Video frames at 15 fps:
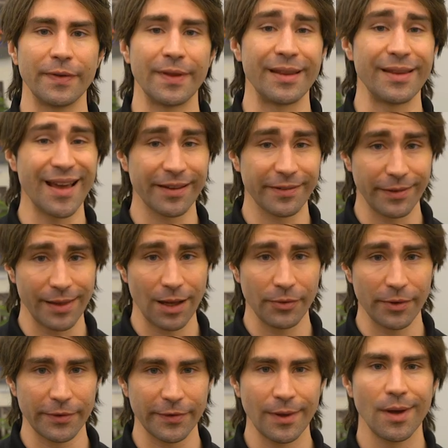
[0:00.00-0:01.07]
to the next
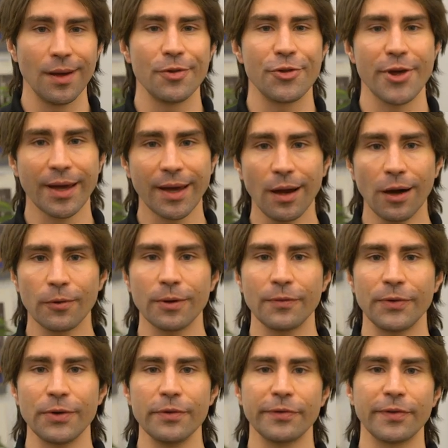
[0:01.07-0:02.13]
levels, check out our
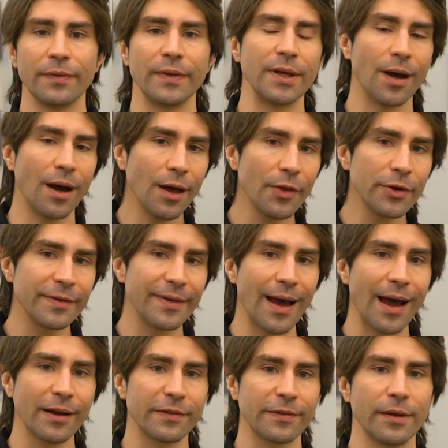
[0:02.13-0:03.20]
reviews on the other
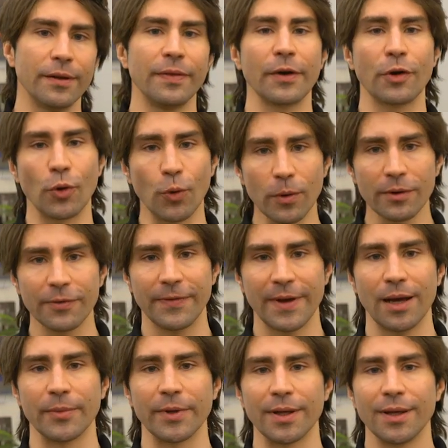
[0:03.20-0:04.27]
DACs and the Chord
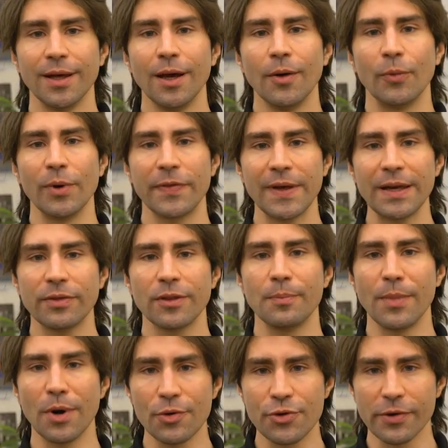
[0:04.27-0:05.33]
family. We think the
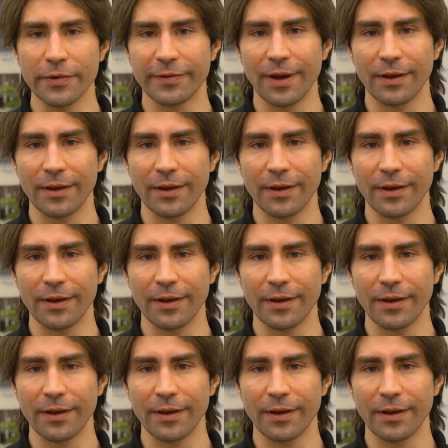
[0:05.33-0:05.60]
Mojo